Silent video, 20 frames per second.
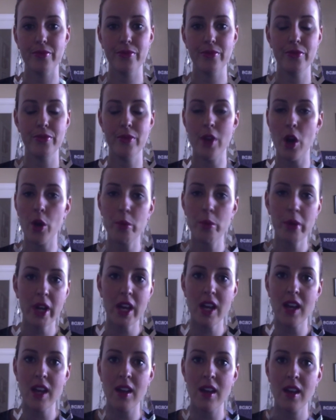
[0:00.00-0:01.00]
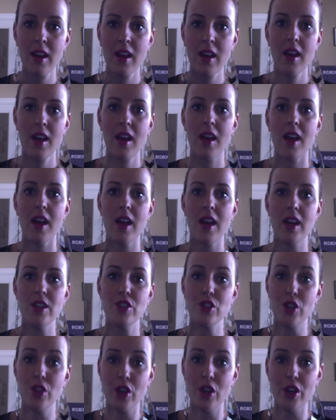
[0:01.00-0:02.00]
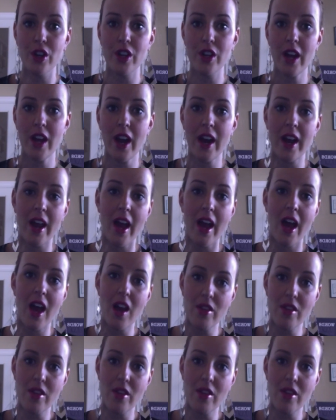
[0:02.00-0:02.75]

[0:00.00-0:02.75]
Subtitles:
nobody is good at